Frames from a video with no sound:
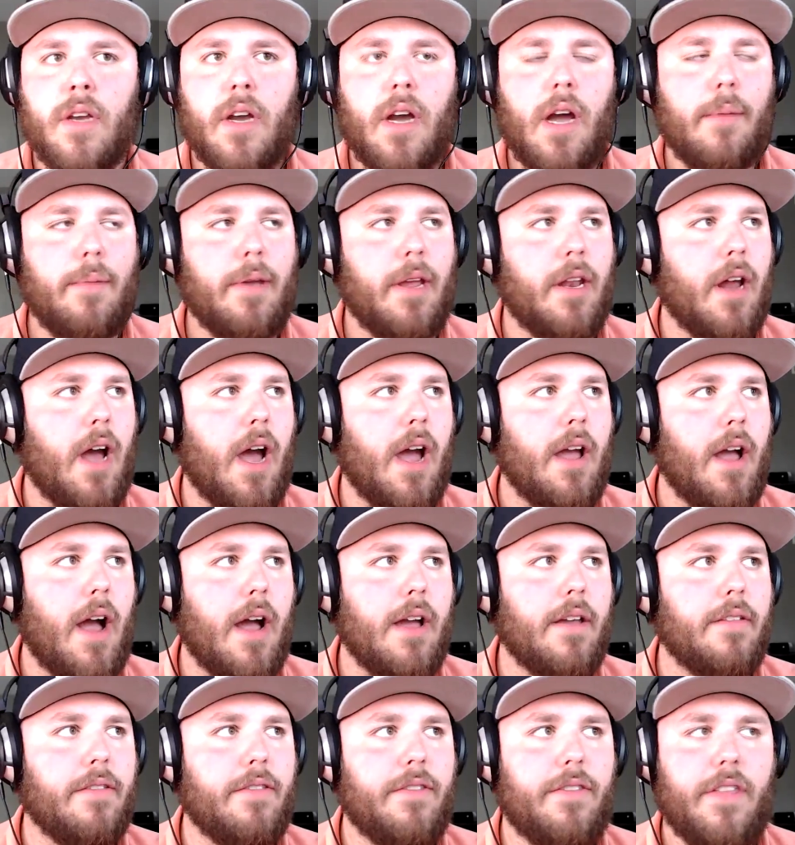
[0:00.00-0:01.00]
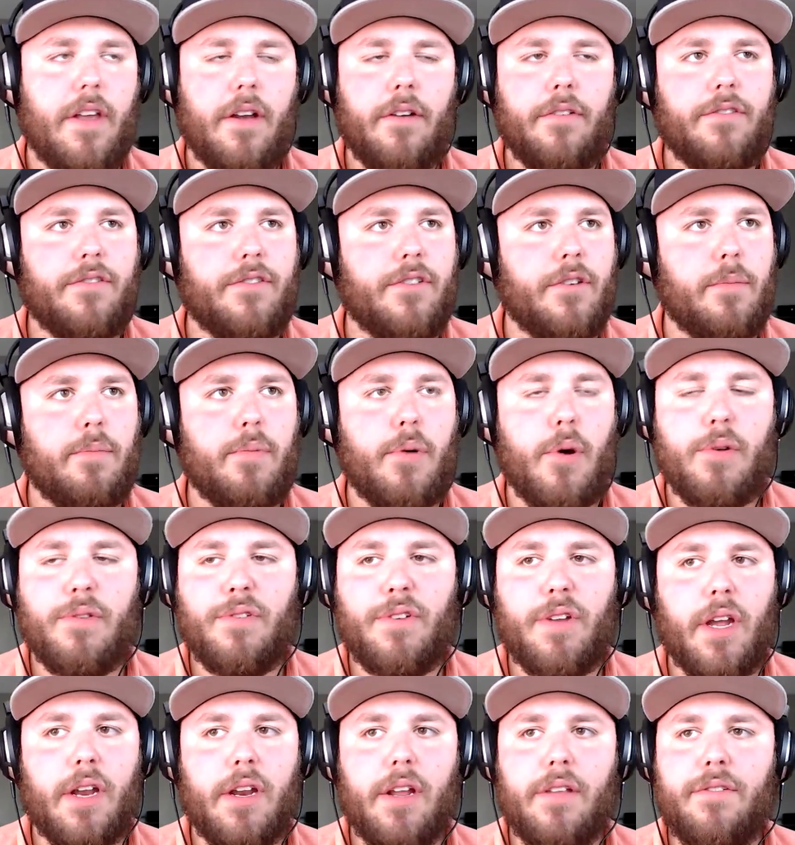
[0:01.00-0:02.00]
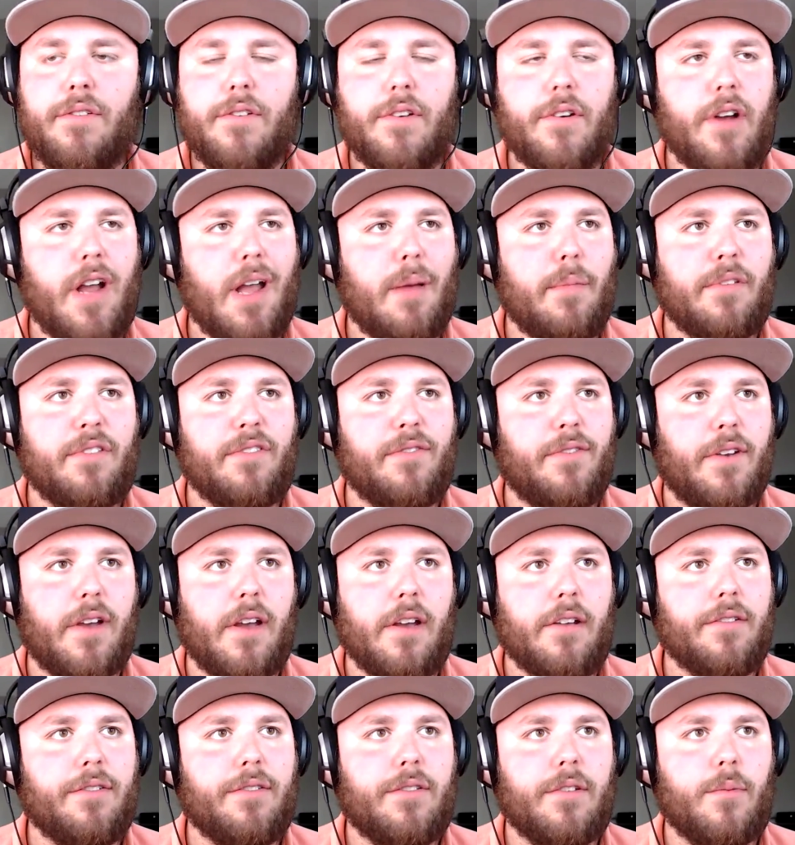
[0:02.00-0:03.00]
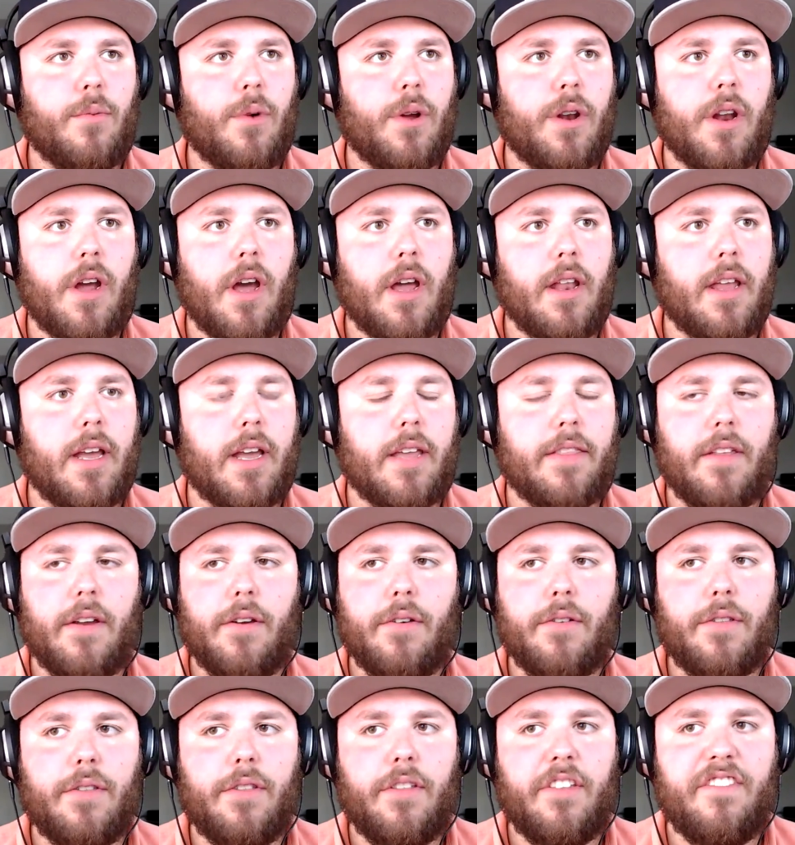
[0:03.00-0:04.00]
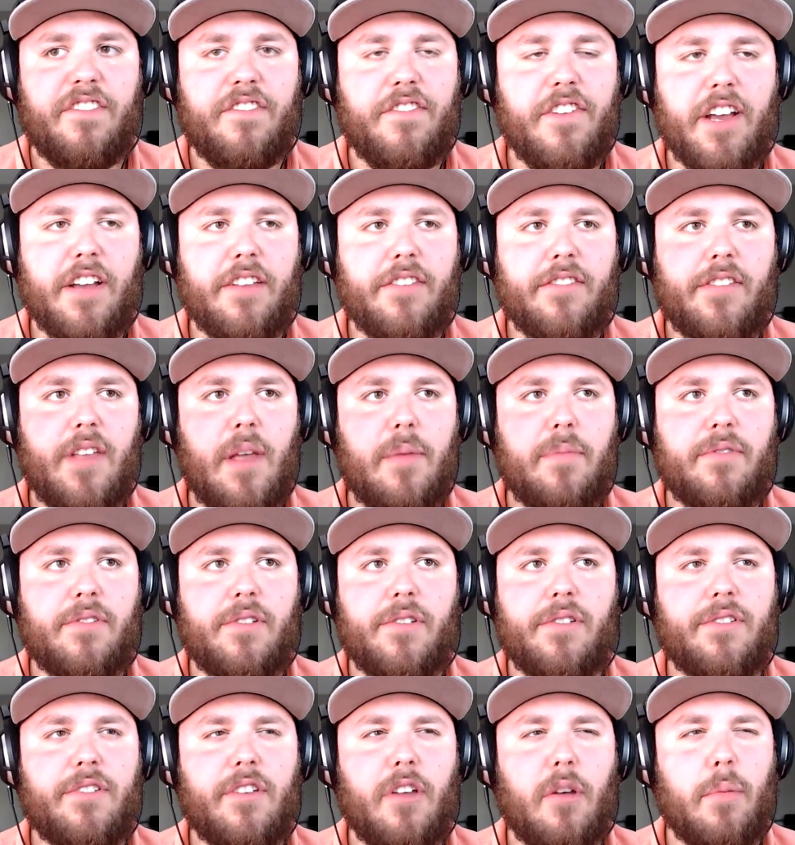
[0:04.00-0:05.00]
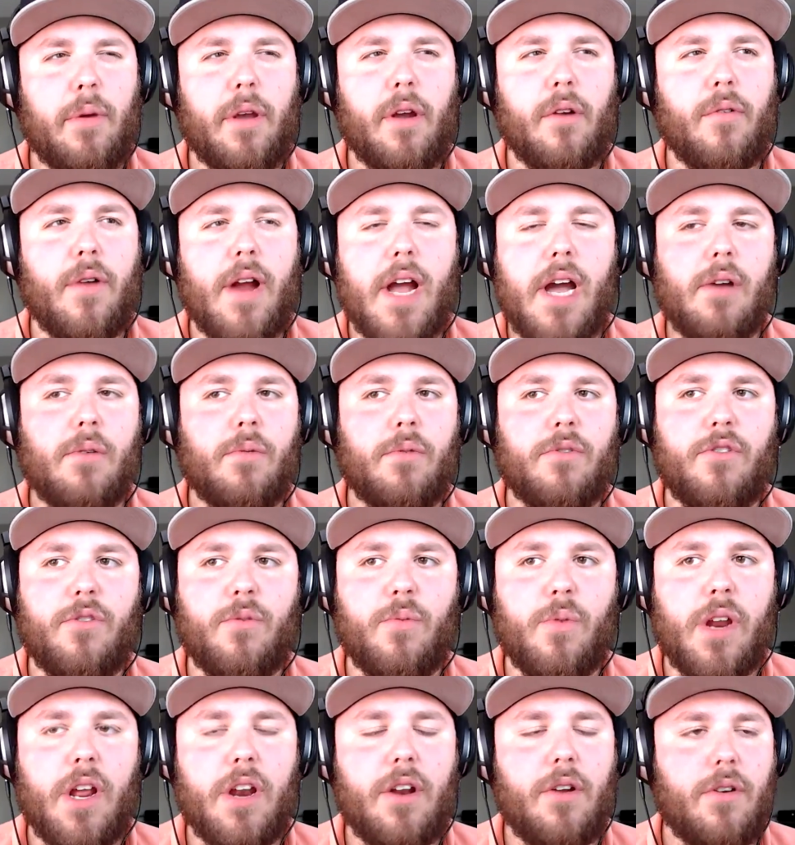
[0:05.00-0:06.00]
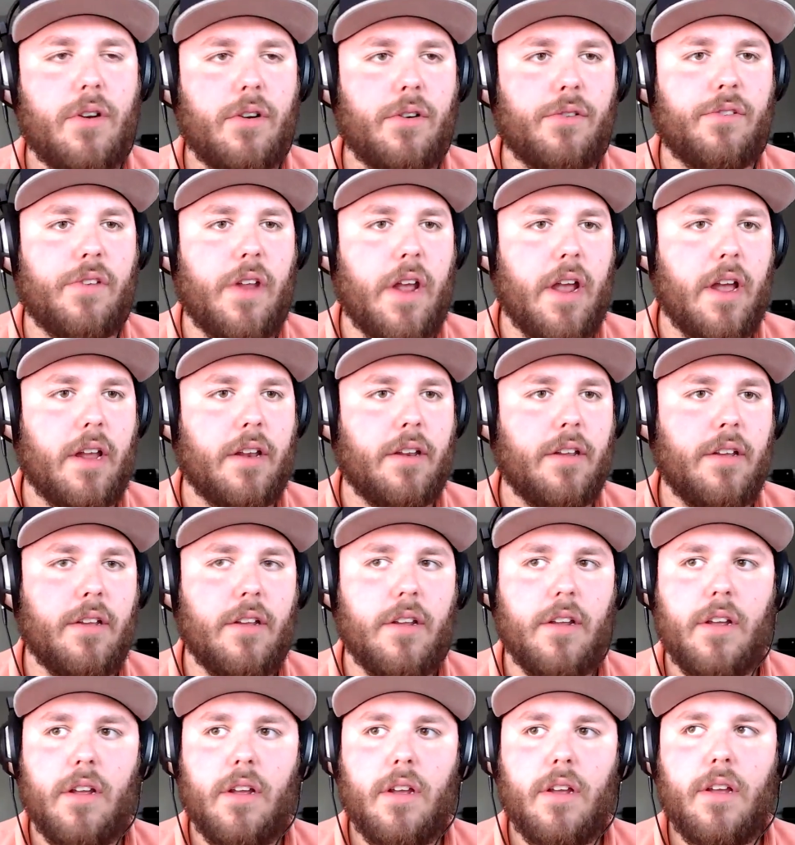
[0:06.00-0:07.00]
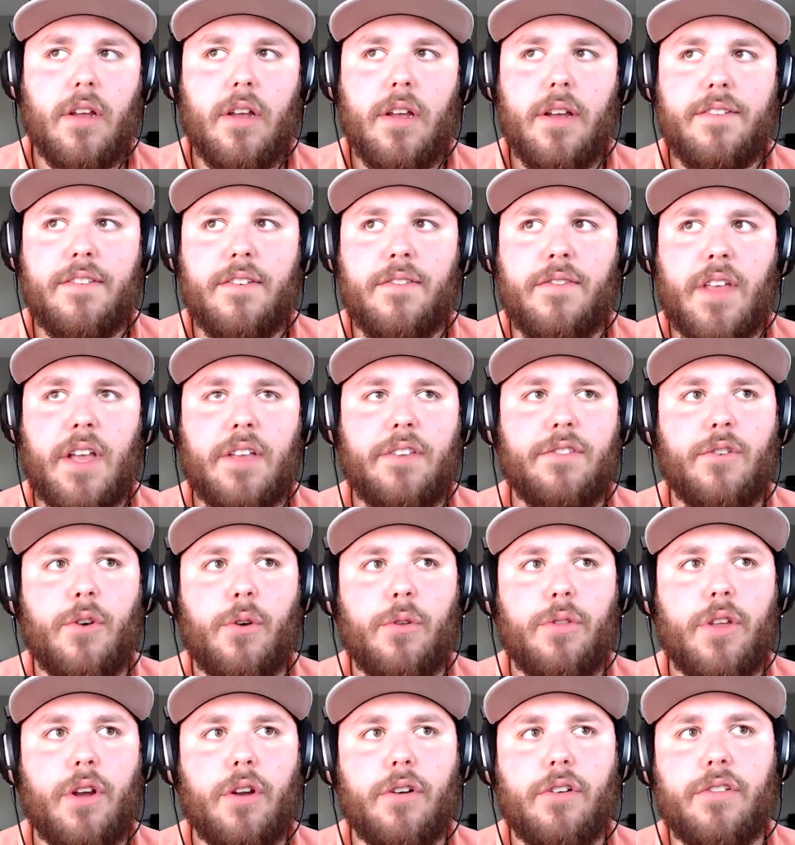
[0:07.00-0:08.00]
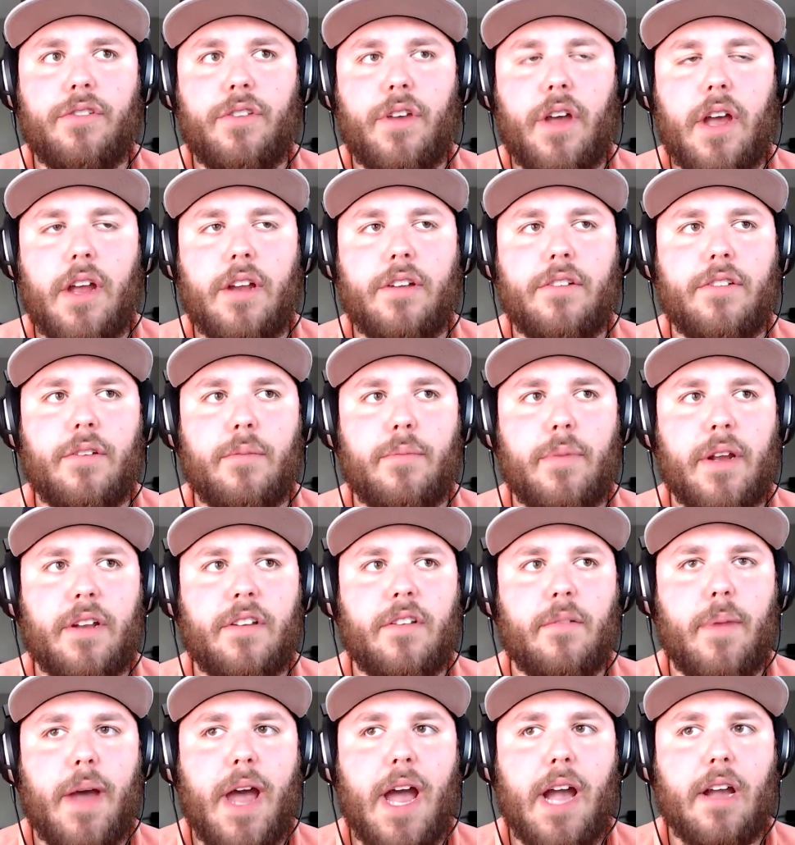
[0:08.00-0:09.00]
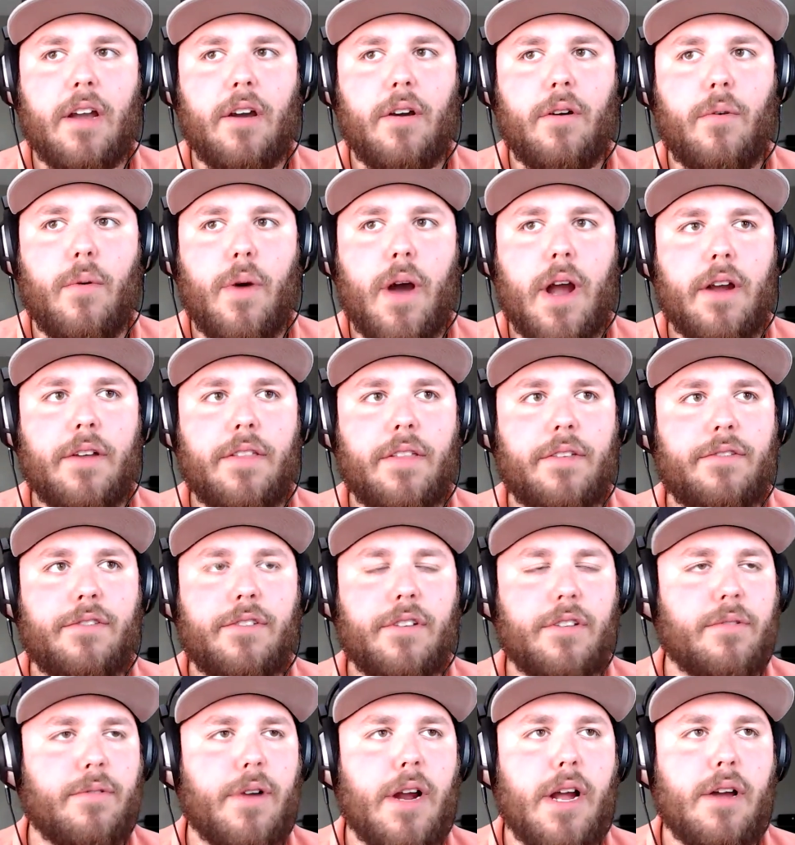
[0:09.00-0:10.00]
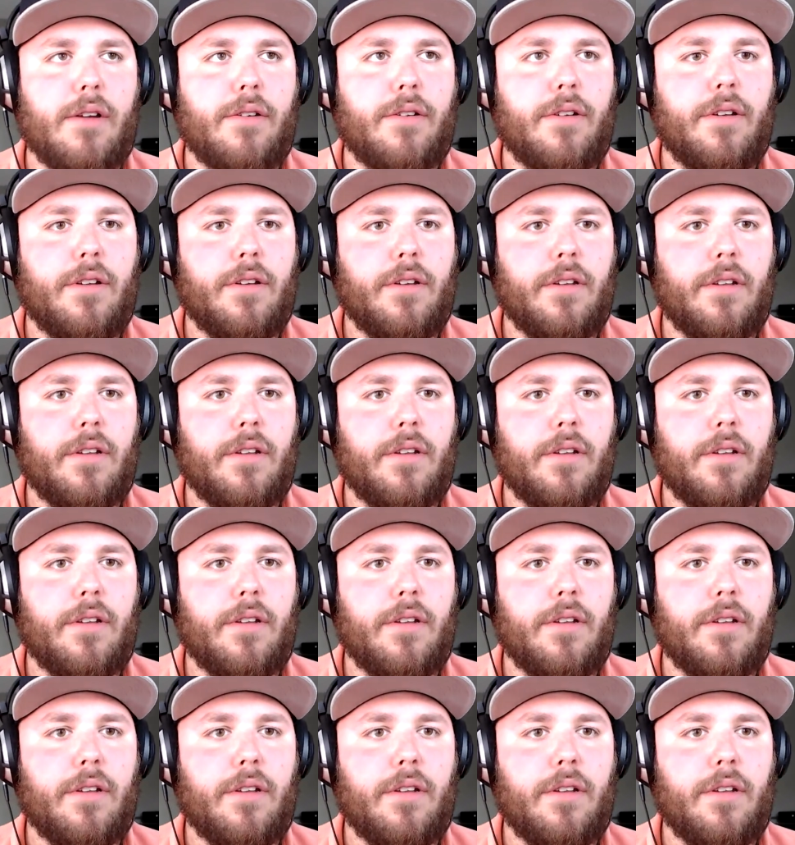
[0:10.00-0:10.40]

I mean, they're still posting on Instagram as fix and whatnot. The fix seems to still be around, which is what I don't understand. Is if they sold their design to Big Tobacco, why are they still around?